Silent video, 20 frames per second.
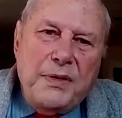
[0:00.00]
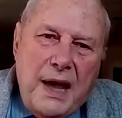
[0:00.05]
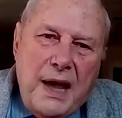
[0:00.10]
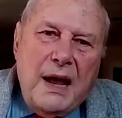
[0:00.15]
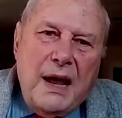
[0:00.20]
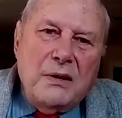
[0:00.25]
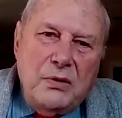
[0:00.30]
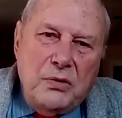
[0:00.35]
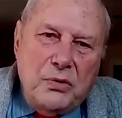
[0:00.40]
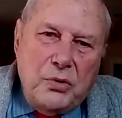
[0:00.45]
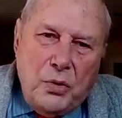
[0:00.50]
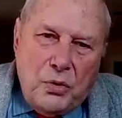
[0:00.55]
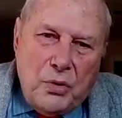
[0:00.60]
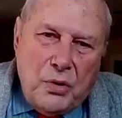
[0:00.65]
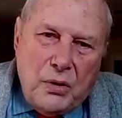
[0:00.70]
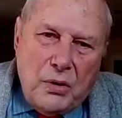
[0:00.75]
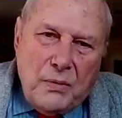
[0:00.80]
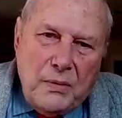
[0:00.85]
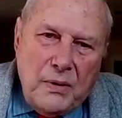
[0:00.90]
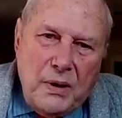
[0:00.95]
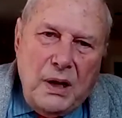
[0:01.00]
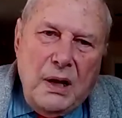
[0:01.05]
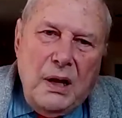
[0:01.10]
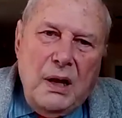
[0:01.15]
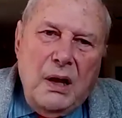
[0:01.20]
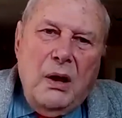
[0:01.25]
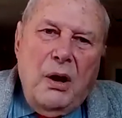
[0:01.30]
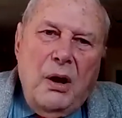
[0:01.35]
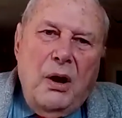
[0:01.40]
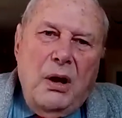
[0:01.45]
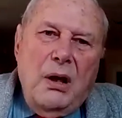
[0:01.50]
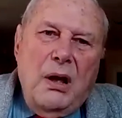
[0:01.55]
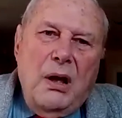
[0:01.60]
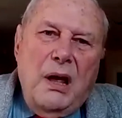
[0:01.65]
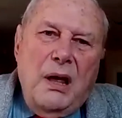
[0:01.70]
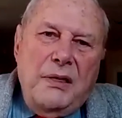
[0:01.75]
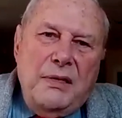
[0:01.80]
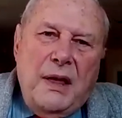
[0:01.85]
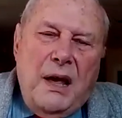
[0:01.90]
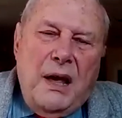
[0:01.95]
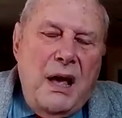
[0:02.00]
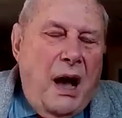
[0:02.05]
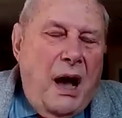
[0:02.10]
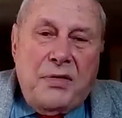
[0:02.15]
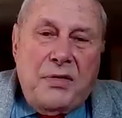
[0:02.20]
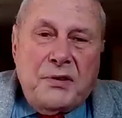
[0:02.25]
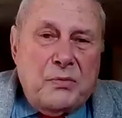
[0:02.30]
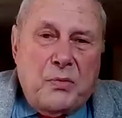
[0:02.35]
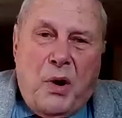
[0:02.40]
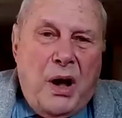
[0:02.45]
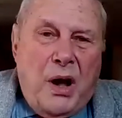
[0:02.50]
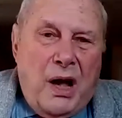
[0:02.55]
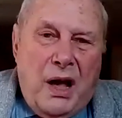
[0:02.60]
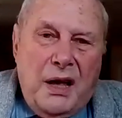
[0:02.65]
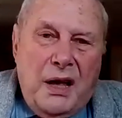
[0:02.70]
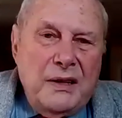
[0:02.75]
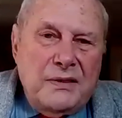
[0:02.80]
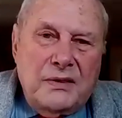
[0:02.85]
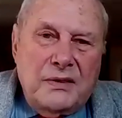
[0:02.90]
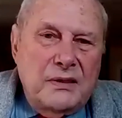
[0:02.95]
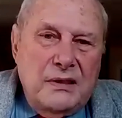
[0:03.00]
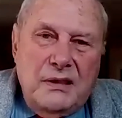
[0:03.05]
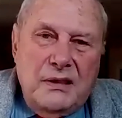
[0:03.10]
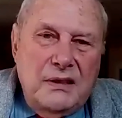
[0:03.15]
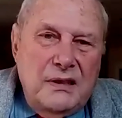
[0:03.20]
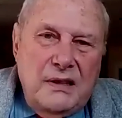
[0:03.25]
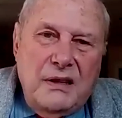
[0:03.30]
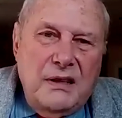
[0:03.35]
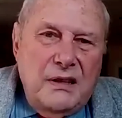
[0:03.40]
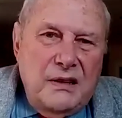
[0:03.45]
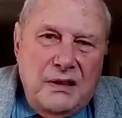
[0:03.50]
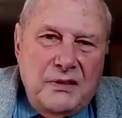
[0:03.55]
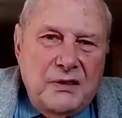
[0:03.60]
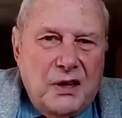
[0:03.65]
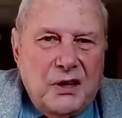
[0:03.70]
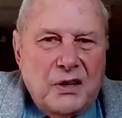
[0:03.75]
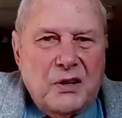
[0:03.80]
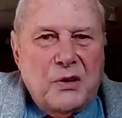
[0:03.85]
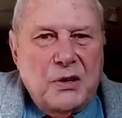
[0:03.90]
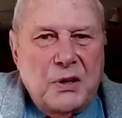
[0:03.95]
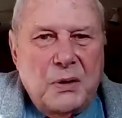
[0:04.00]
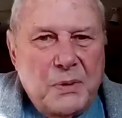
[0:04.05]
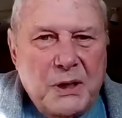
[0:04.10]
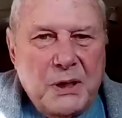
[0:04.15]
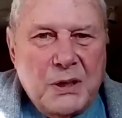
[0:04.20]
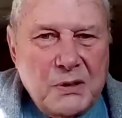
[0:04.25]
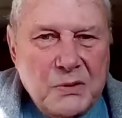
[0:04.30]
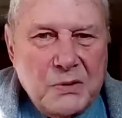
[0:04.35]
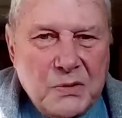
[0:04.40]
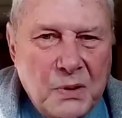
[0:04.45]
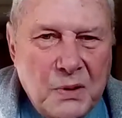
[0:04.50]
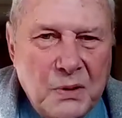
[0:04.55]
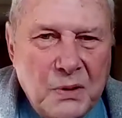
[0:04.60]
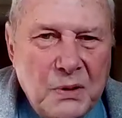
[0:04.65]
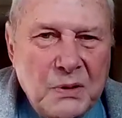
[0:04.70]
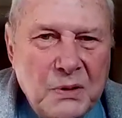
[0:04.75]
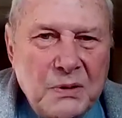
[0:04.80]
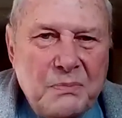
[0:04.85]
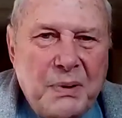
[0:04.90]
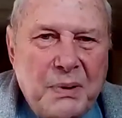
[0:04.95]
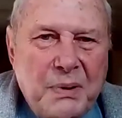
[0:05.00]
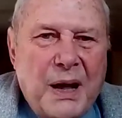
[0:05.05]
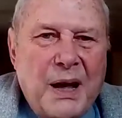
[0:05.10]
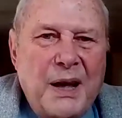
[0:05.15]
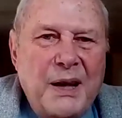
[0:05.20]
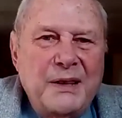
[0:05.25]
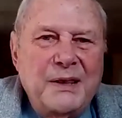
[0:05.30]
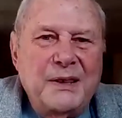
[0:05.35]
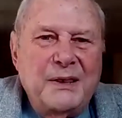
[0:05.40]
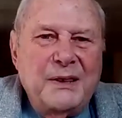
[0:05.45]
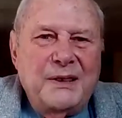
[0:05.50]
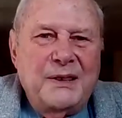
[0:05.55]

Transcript: that door. Otherwise, they're going to be controlled by